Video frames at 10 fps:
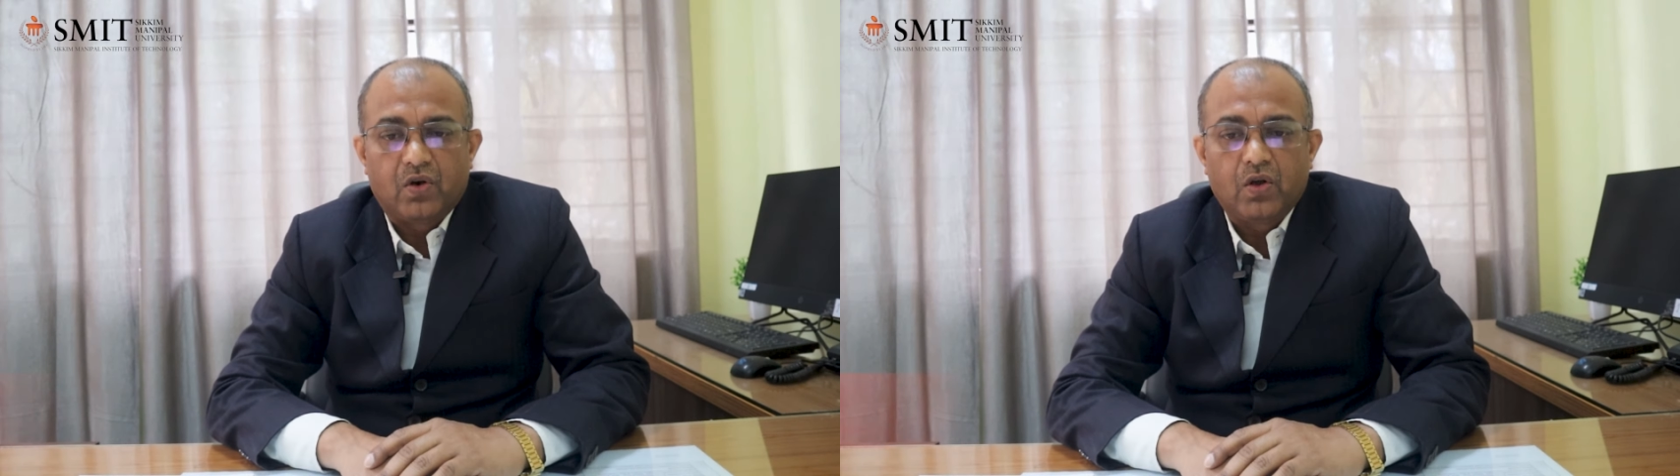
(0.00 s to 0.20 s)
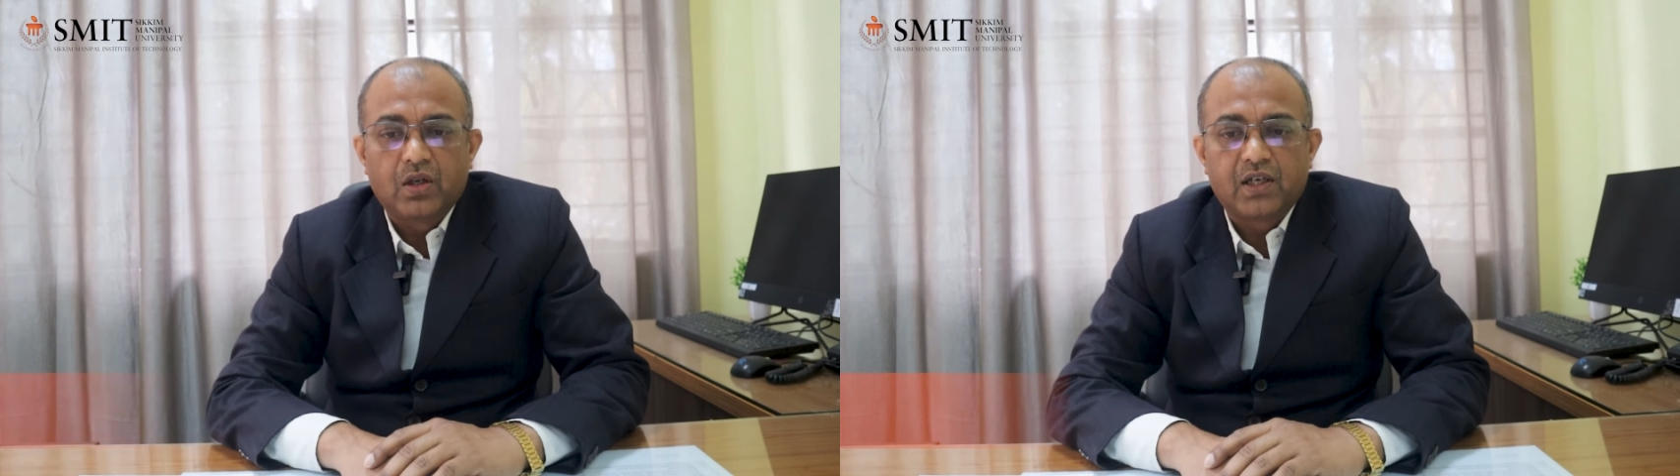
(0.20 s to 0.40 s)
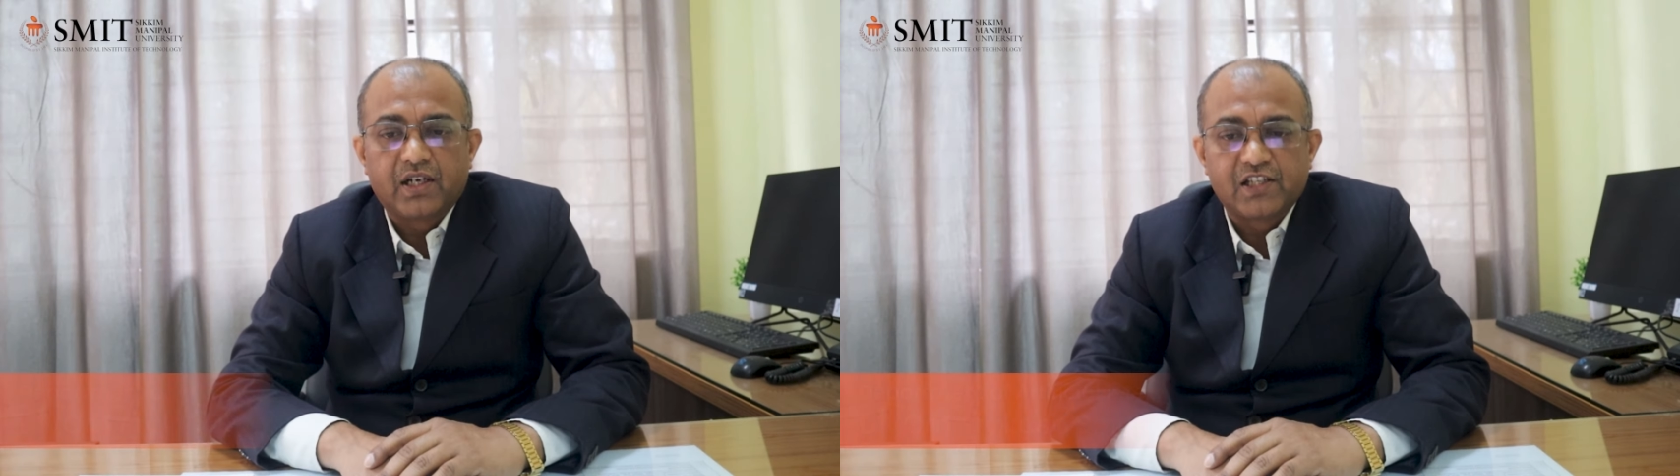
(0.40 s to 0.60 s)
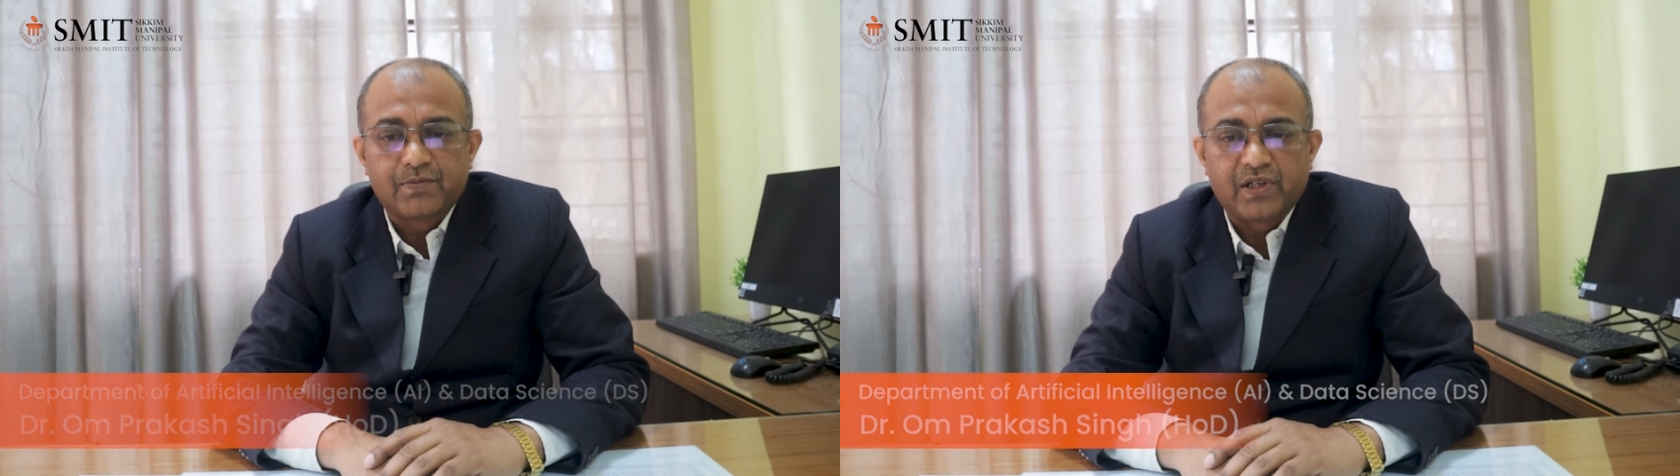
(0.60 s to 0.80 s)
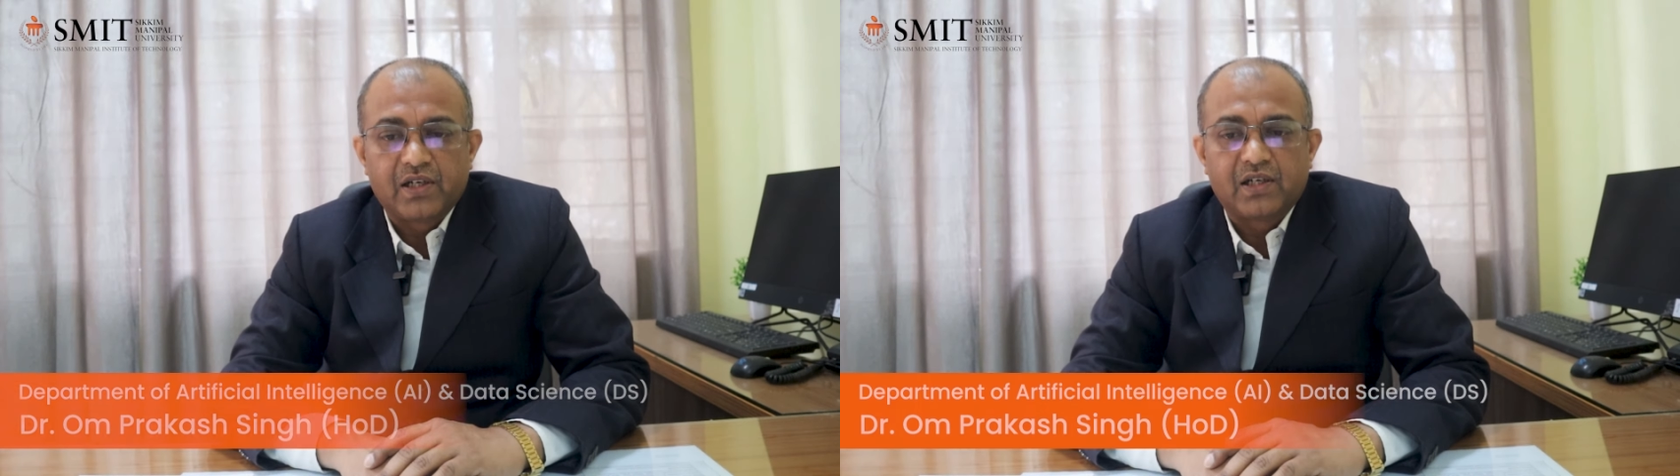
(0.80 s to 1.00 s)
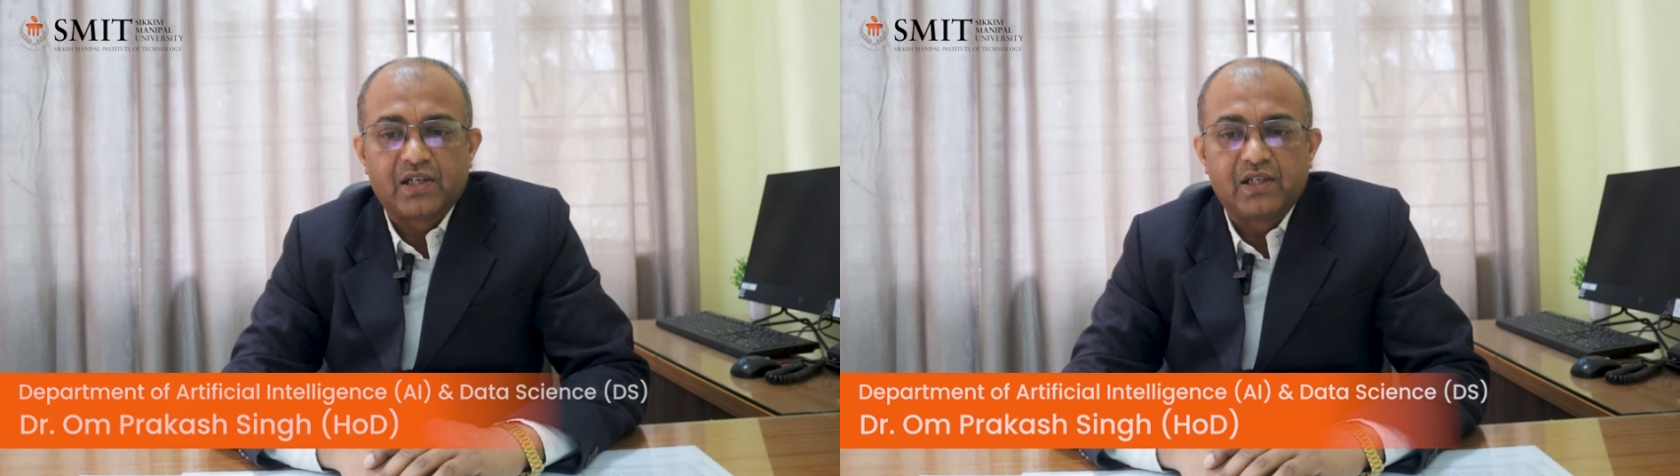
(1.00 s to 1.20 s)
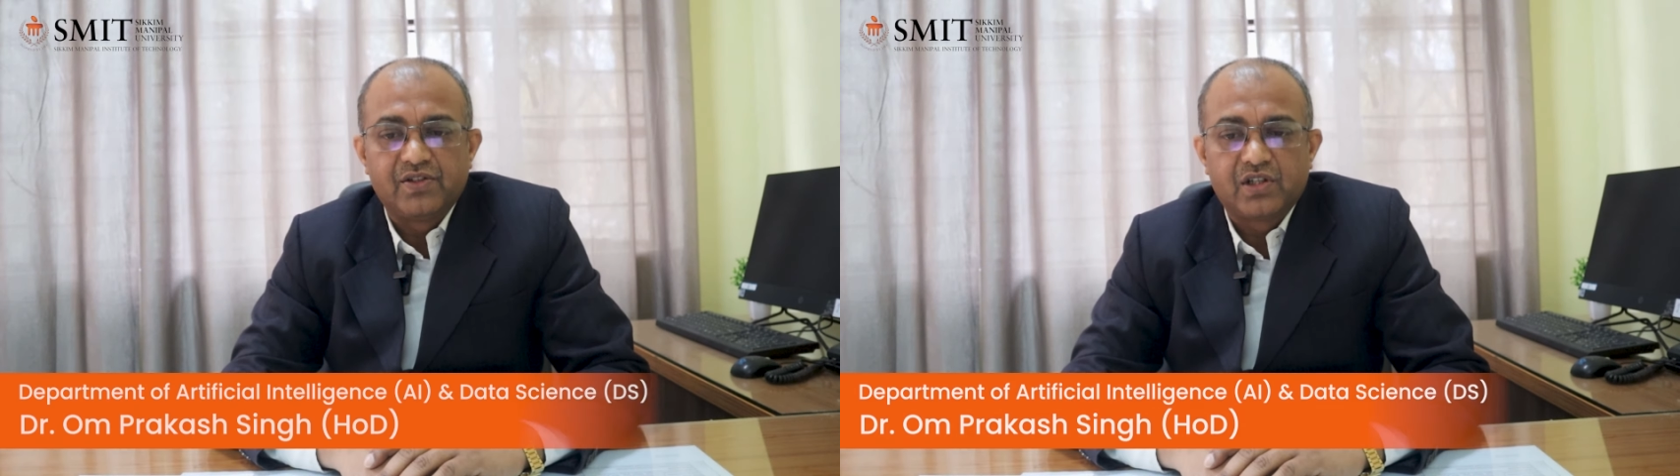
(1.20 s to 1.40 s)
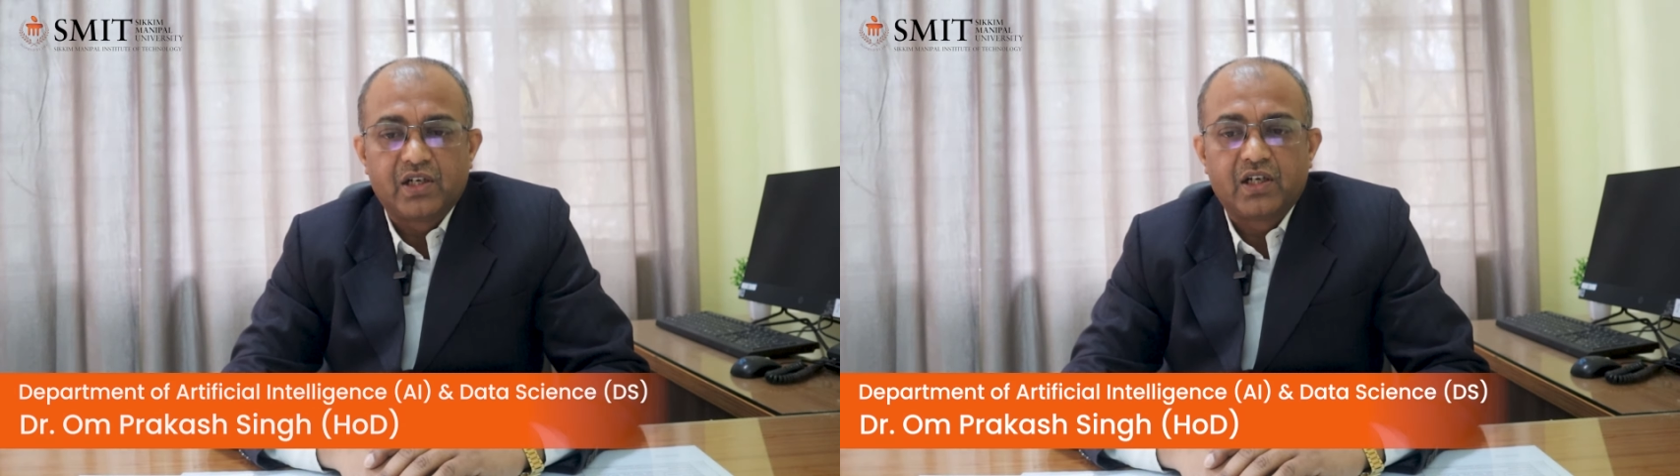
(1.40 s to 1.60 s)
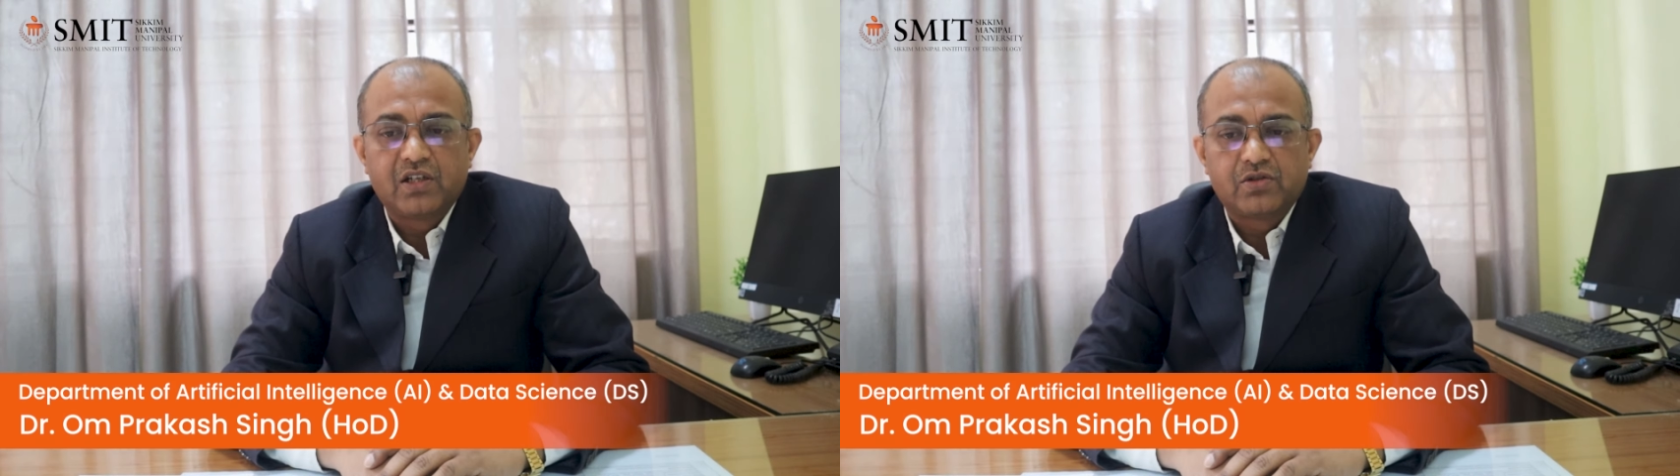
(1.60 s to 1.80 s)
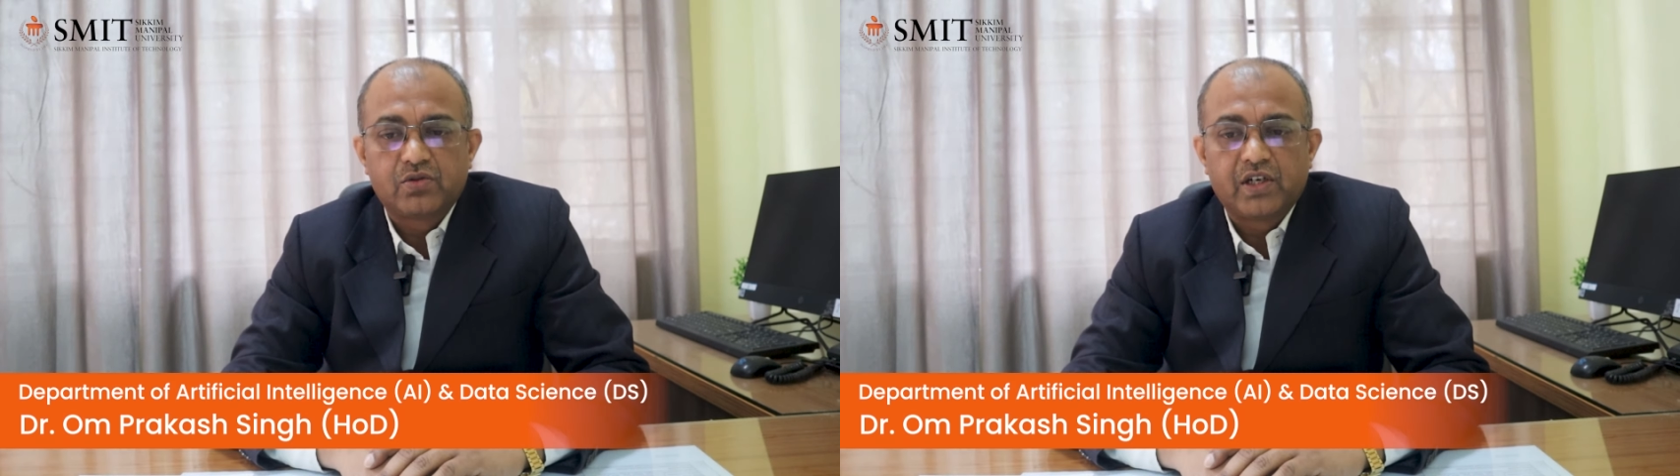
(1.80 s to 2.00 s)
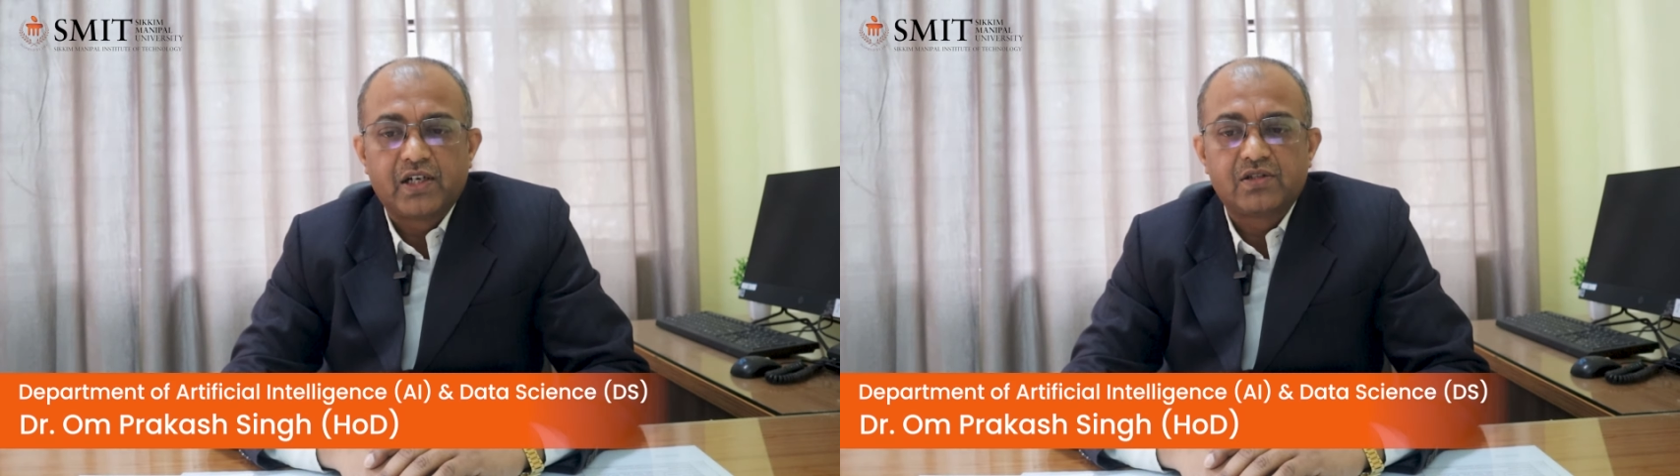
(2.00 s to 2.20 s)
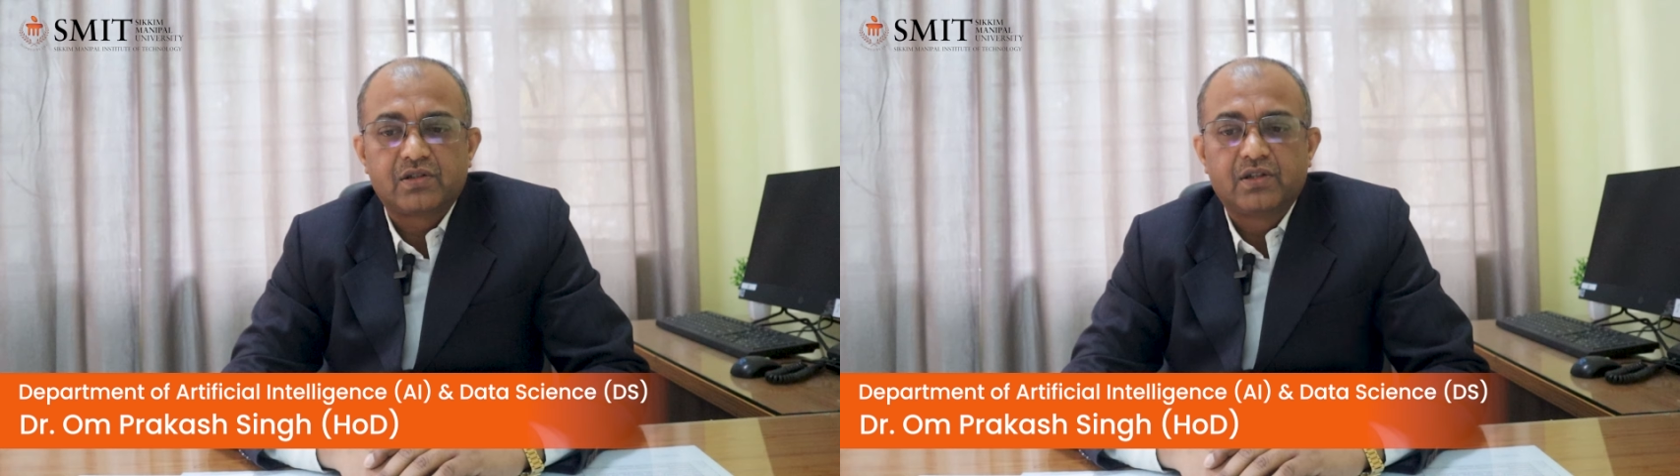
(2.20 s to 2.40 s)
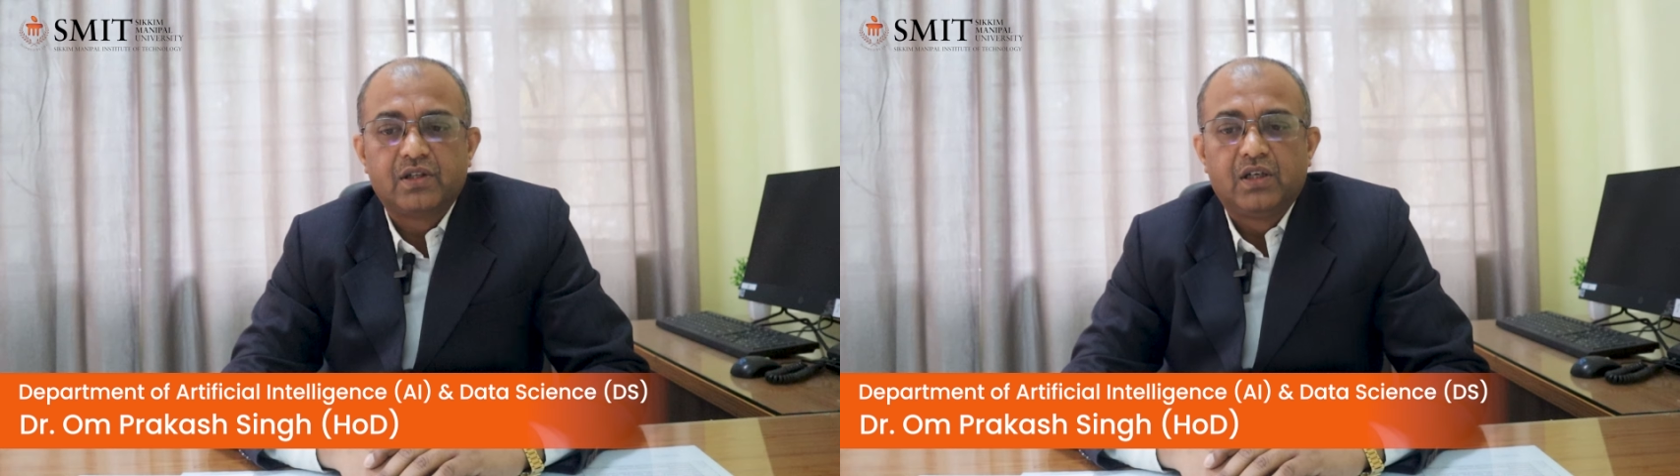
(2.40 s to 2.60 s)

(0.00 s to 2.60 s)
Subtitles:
all the aspirant engineering students